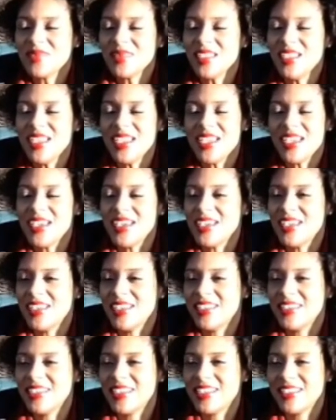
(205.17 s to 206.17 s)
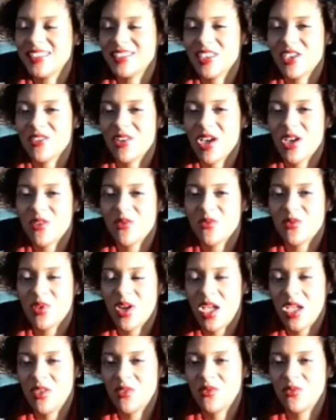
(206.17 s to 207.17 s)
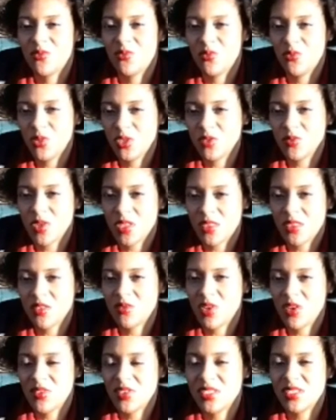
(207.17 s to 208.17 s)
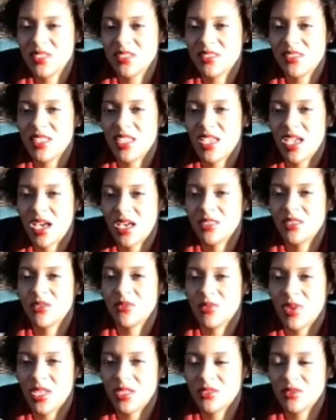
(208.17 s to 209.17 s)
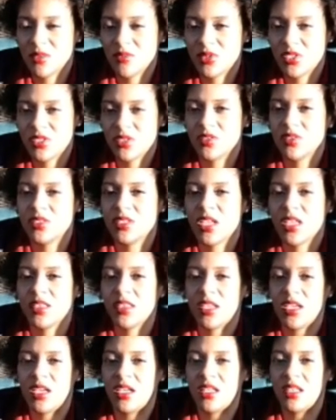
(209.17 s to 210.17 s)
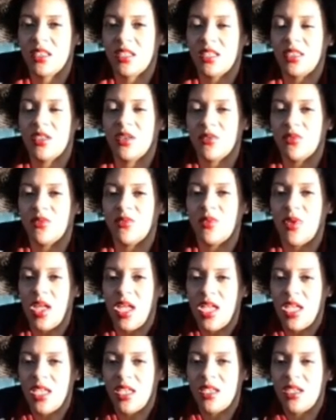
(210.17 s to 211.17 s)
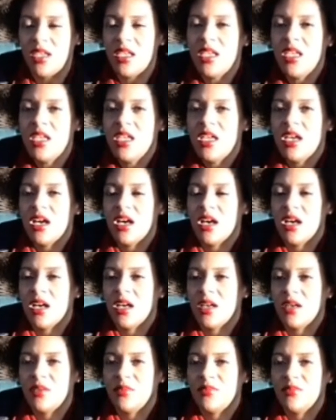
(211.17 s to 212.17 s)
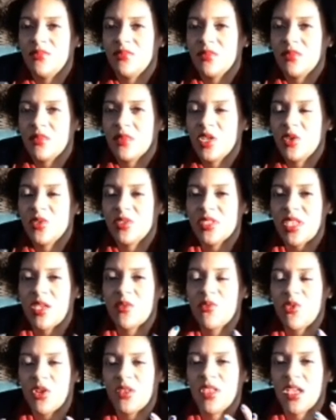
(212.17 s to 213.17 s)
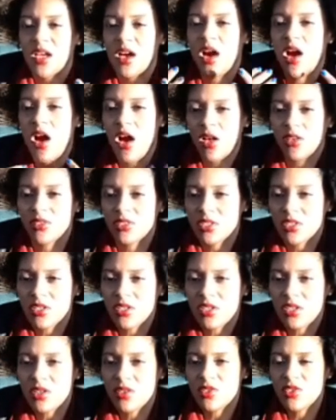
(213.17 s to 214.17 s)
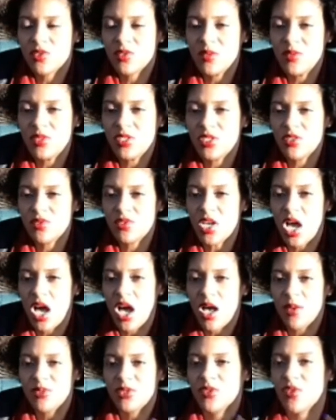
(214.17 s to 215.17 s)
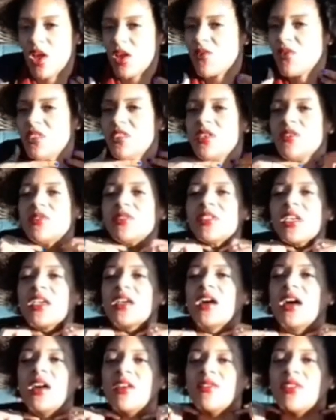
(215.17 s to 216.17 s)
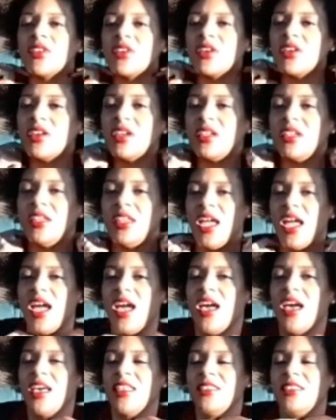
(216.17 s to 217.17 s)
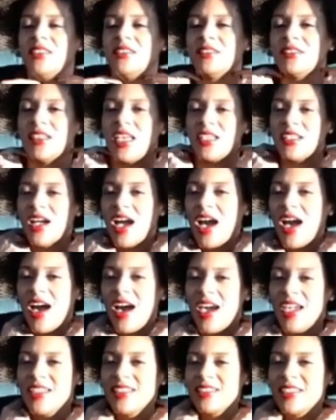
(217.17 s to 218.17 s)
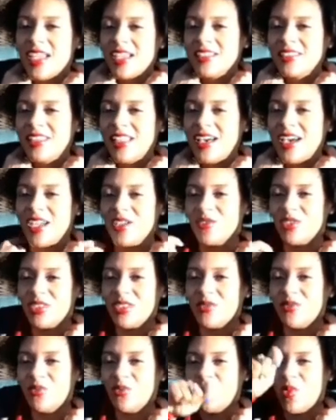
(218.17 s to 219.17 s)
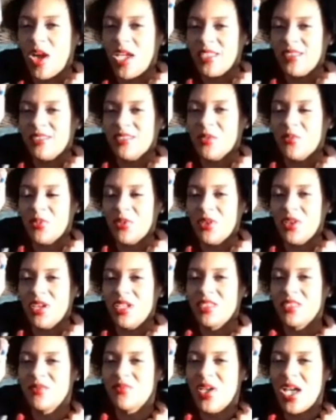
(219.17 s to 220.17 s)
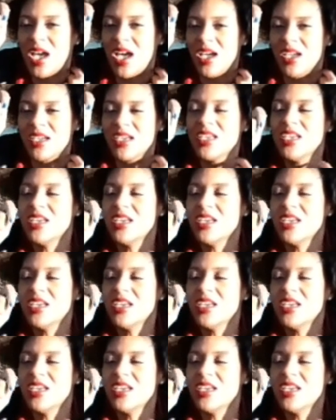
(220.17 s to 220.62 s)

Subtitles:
And so I was with them ever since they had the red swimsuits, and then the red, it was like more like a halter swimsuit top. So everything was like covered, and it had this like high neckline with the white zipper in the back.